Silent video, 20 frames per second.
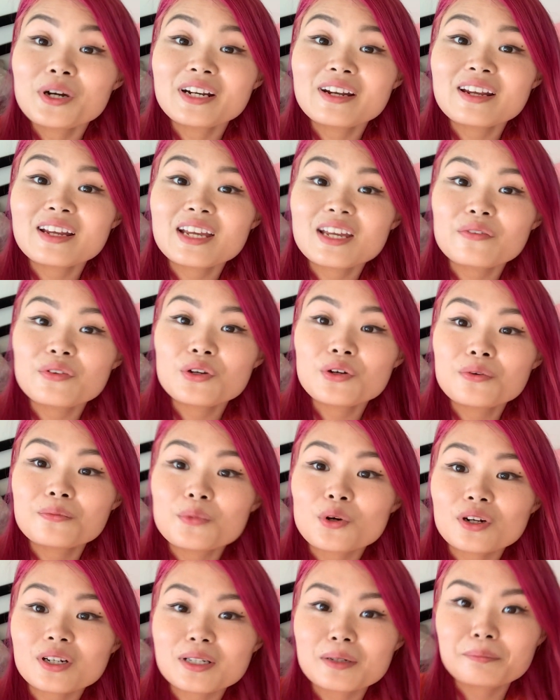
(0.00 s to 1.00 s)
wanted to give you a
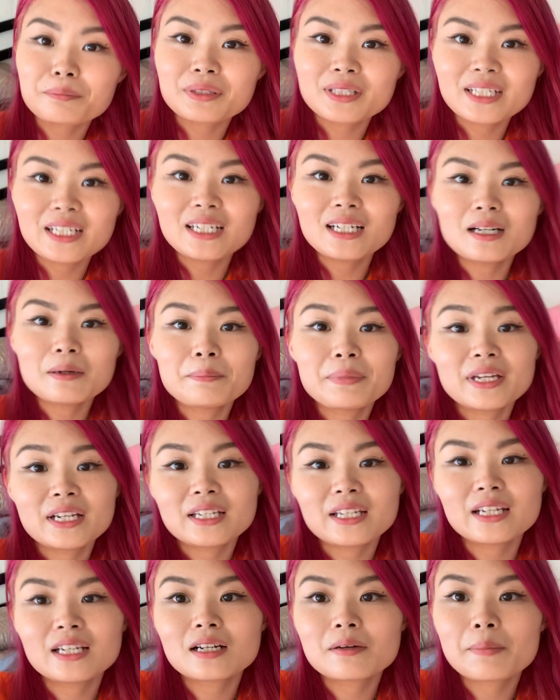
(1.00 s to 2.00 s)
more complete
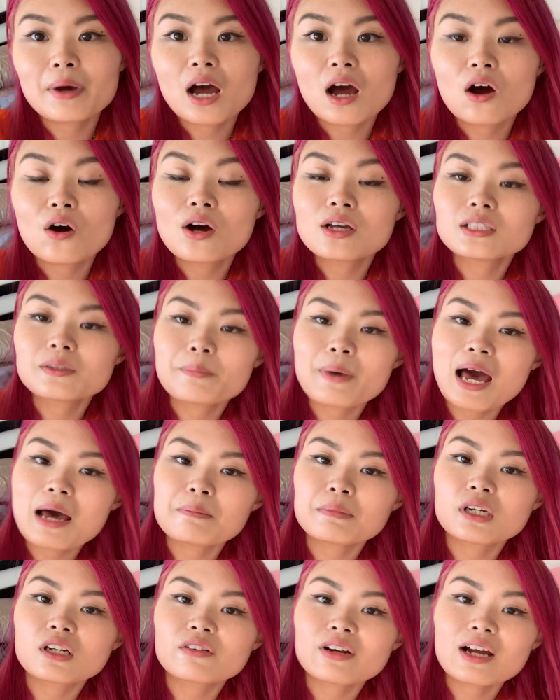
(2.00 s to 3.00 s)
opinion about the
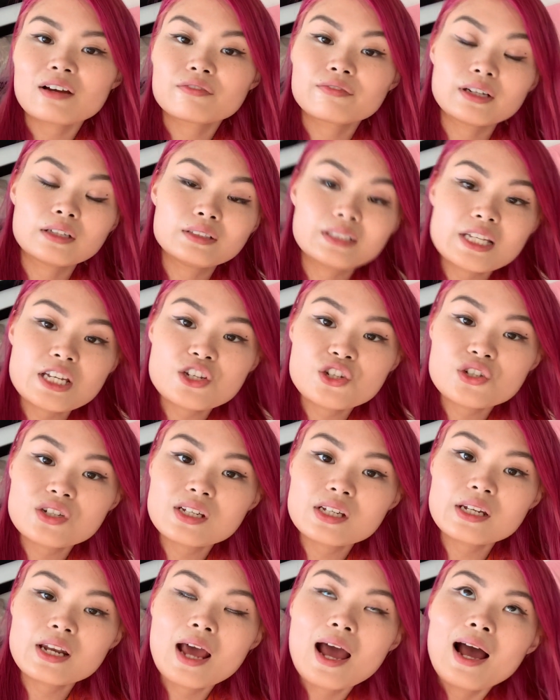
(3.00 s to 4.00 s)
Pat McGrath
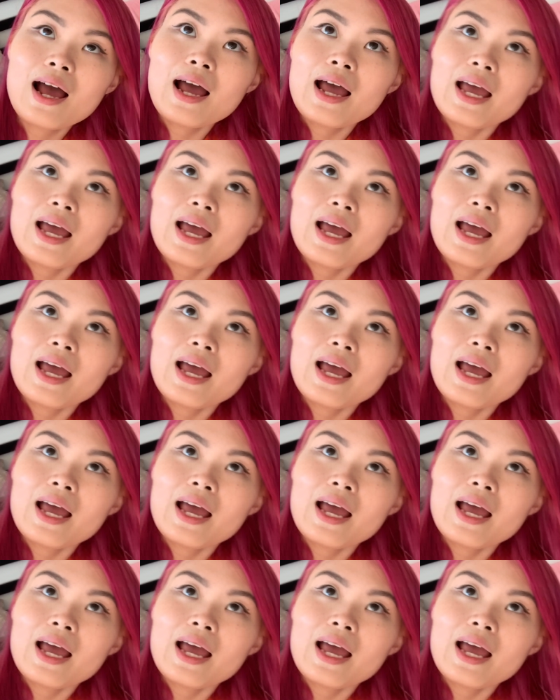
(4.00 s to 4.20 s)
foundation,